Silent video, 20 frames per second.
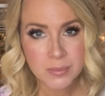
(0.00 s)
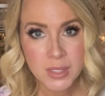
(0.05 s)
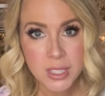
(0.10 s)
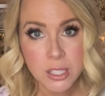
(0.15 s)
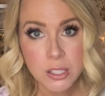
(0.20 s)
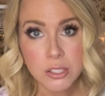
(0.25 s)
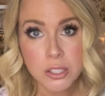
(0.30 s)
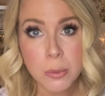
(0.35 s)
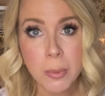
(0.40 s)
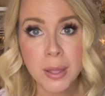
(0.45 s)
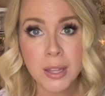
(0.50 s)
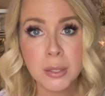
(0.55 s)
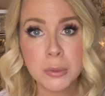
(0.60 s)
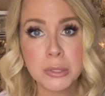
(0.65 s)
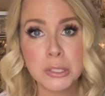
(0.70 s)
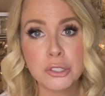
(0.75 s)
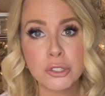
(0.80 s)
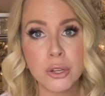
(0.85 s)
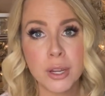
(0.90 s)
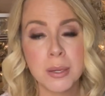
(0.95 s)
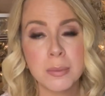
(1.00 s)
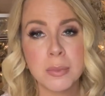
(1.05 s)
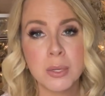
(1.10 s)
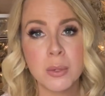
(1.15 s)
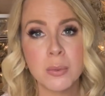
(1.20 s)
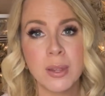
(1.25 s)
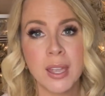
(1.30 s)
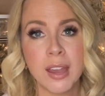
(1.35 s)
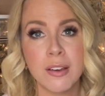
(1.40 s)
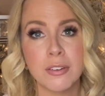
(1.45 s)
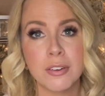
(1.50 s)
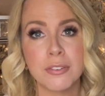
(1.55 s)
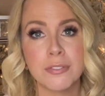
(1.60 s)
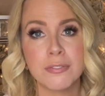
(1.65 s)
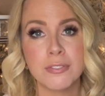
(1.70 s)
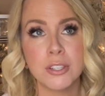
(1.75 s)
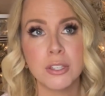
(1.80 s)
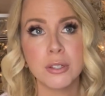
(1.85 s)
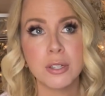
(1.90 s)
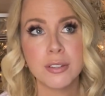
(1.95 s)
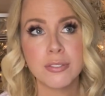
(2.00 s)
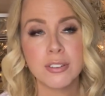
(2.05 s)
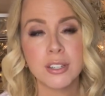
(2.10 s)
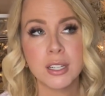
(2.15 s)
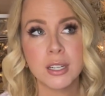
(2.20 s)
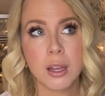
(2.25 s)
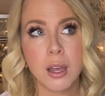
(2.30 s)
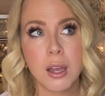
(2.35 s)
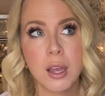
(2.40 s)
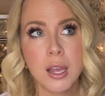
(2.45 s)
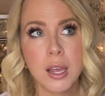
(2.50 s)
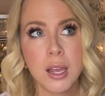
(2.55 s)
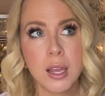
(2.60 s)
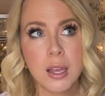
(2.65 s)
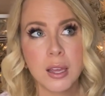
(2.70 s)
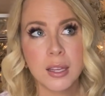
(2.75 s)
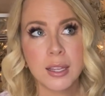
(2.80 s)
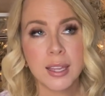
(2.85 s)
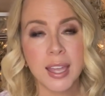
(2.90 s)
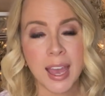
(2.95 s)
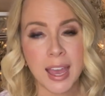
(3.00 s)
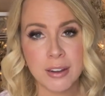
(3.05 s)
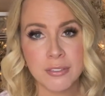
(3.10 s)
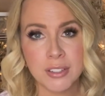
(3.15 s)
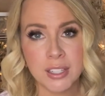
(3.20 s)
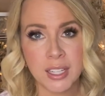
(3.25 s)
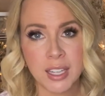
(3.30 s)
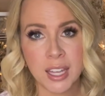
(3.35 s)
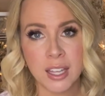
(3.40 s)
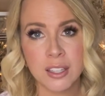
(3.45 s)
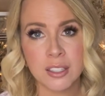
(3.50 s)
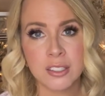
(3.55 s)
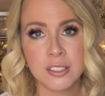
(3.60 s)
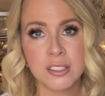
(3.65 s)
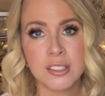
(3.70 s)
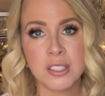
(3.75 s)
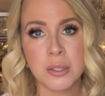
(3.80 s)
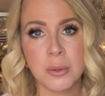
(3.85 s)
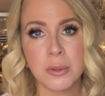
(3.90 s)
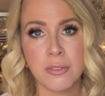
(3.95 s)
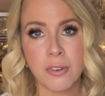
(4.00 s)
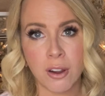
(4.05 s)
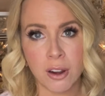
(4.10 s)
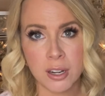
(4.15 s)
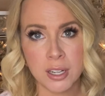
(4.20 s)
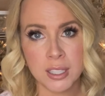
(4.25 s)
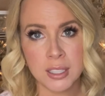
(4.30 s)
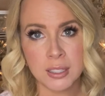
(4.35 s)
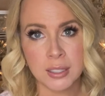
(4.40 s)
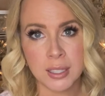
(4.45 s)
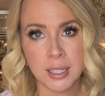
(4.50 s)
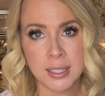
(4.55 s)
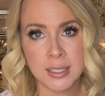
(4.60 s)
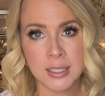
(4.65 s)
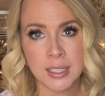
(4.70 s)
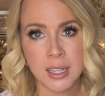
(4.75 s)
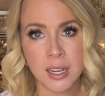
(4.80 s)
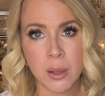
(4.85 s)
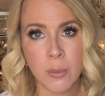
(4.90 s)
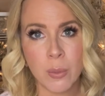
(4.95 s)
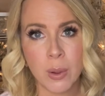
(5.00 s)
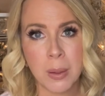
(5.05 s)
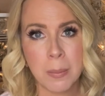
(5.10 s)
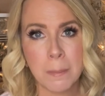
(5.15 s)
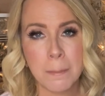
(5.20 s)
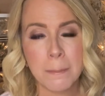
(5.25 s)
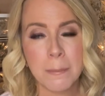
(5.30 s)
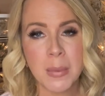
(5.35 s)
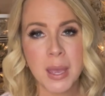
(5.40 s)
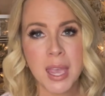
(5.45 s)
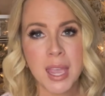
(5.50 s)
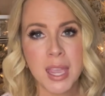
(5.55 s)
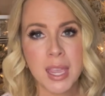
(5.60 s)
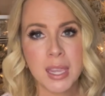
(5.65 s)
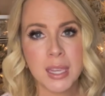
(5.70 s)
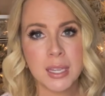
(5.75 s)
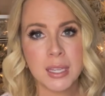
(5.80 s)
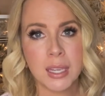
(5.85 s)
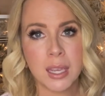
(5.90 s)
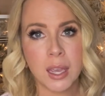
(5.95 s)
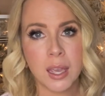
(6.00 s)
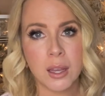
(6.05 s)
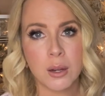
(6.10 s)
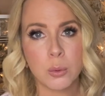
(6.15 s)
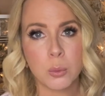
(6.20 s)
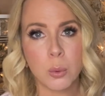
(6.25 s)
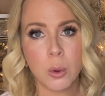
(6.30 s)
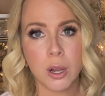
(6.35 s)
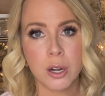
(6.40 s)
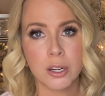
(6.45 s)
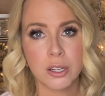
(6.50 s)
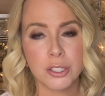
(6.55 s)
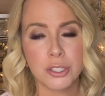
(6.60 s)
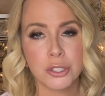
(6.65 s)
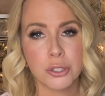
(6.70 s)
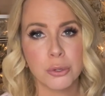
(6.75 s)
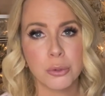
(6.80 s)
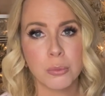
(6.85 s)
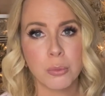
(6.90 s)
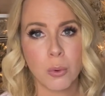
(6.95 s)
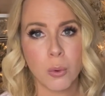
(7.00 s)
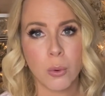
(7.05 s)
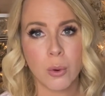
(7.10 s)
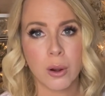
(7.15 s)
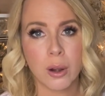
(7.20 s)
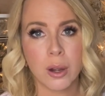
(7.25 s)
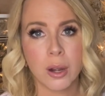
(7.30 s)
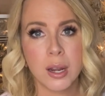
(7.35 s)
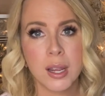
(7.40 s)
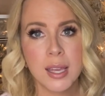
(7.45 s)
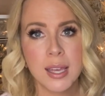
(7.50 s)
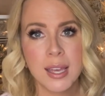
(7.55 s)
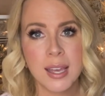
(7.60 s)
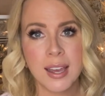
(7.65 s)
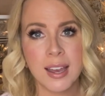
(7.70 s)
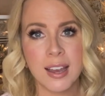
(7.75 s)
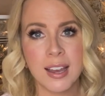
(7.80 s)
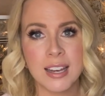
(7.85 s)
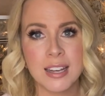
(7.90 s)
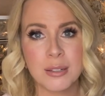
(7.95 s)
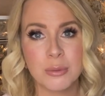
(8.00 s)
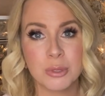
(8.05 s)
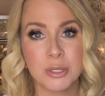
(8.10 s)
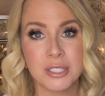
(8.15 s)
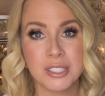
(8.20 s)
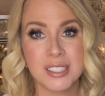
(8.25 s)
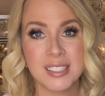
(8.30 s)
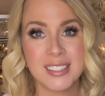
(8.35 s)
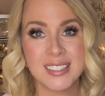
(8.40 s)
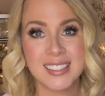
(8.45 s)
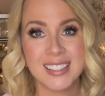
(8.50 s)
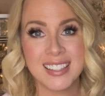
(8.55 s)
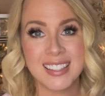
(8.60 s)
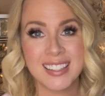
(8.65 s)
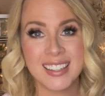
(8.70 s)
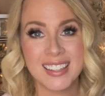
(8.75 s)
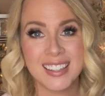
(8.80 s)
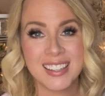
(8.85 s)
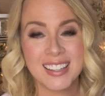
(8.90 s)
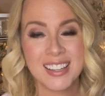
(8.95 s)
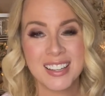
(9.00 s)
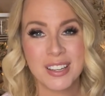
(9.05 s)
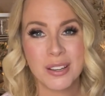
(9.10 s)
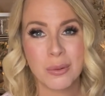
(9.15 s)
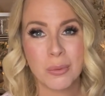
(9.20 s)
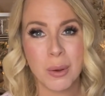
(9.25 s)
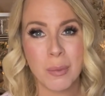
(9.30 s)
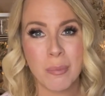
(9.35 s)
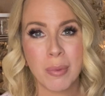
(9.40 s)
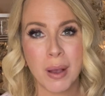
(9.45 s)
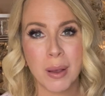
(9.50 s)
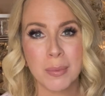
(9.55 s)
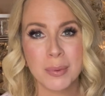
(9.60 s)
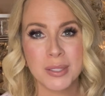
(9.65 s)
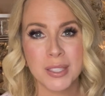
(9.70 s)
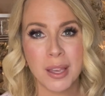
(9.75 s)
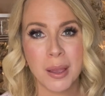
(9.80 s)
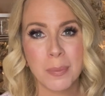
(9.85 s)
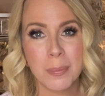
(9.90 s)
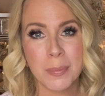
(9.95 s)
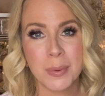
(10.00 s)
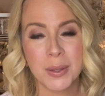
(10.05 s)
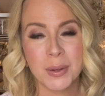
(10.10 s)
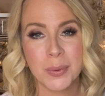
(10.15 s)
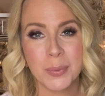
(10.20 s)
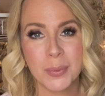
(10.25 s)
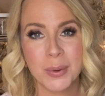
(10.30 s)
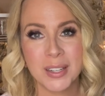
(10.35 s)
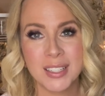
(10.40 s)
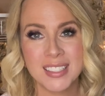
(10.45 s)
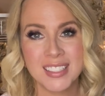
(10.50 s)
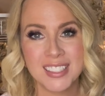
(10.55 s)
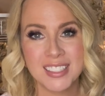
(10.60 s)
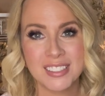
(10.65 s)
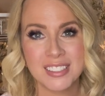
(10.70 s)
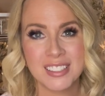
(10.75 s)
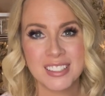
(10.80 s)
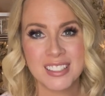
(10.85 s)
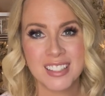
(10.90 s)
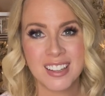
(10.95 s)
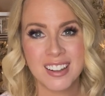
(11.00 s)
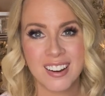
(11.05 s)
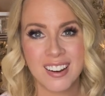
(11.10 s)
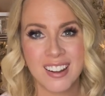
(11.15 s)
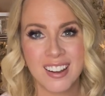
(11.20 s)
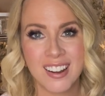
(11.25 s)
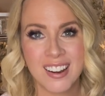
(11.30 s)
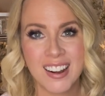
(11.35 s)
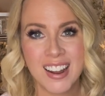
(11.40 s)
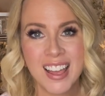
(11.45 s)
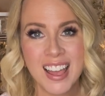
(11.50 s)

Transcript: So Bella will join me. We have a few different advent calendars that we've already collected, and we may get one or two more. We'll just see what pops up and what deals there are